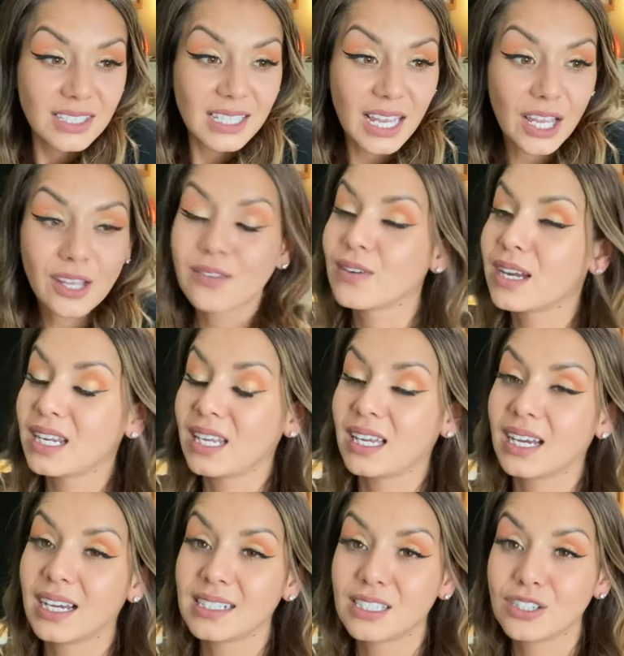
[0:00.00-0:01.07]
say you already
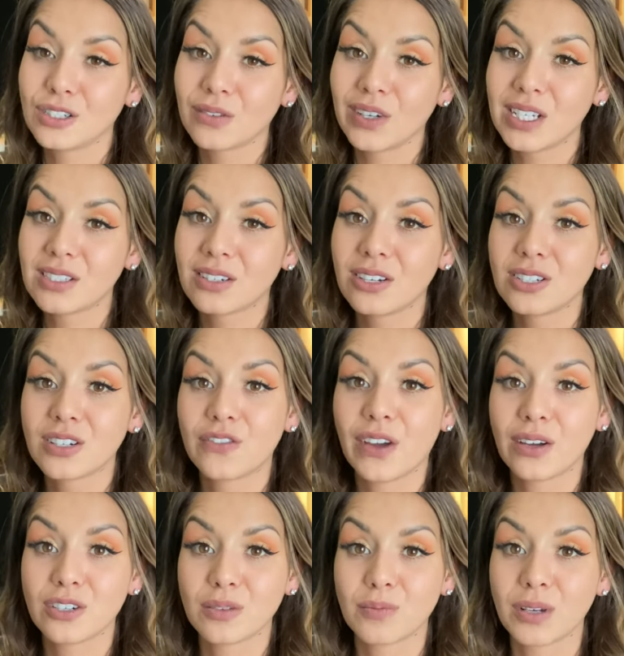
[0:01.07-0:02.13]
did your research,
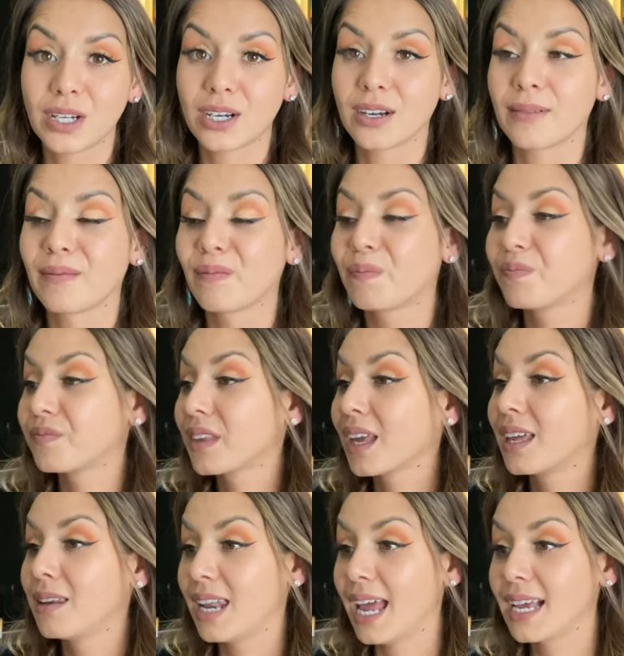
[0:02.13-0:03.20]
found your breeder.
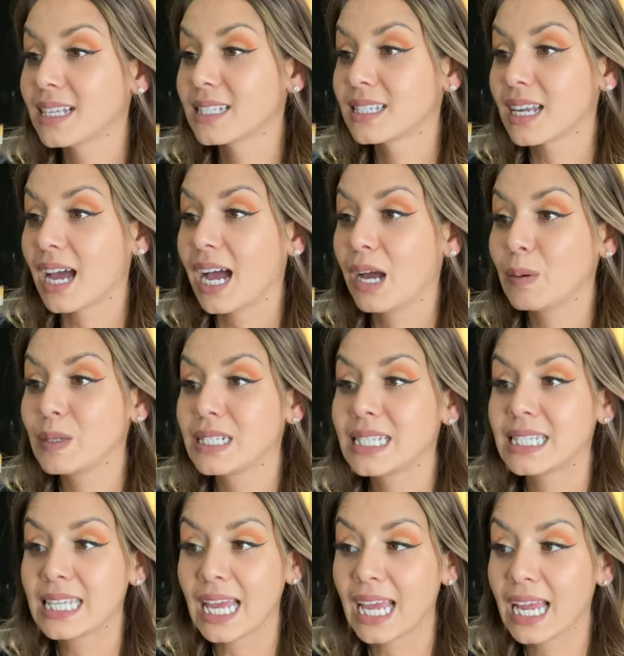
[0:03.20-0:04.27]
Next, I would
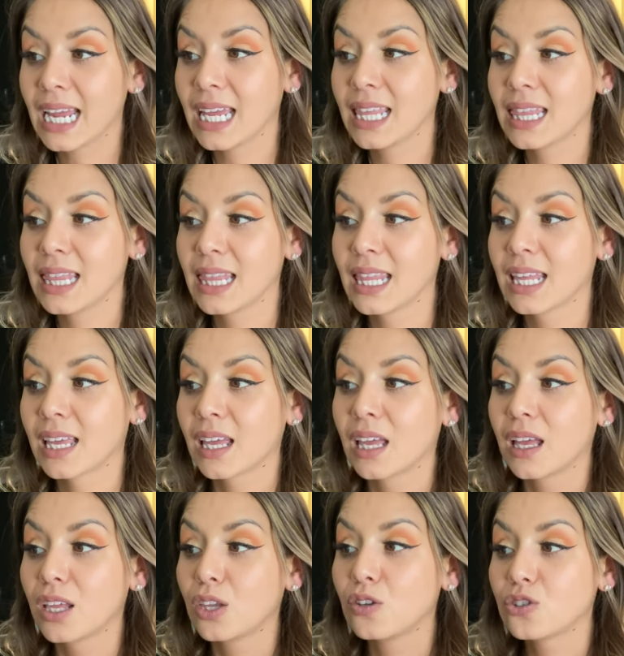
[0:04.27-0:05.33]
say,
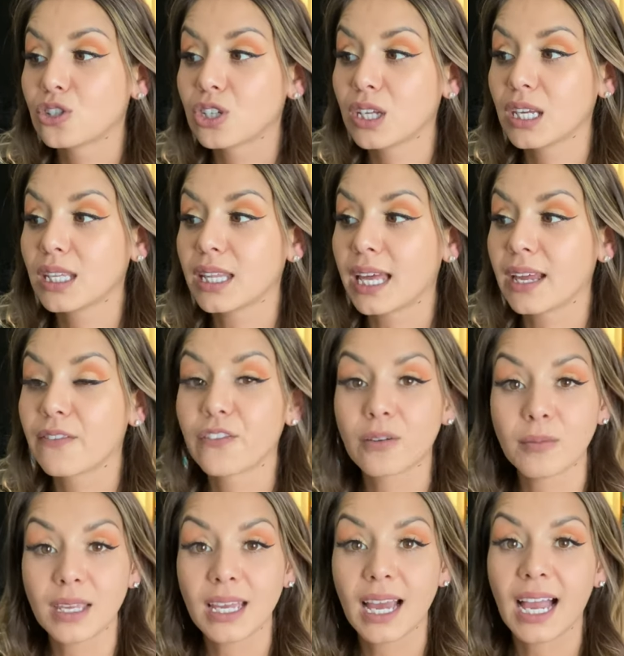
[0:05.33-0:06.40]
usually like for
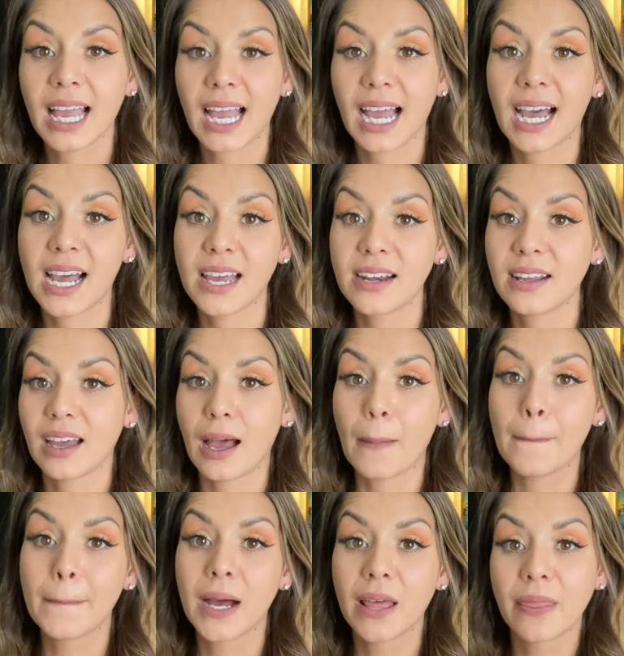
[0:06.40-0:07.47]
me, I had a
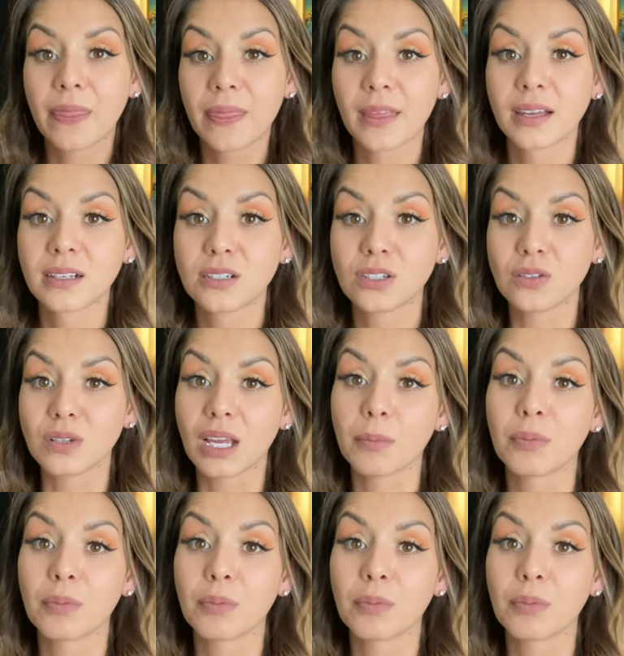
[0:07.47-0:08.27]
month to get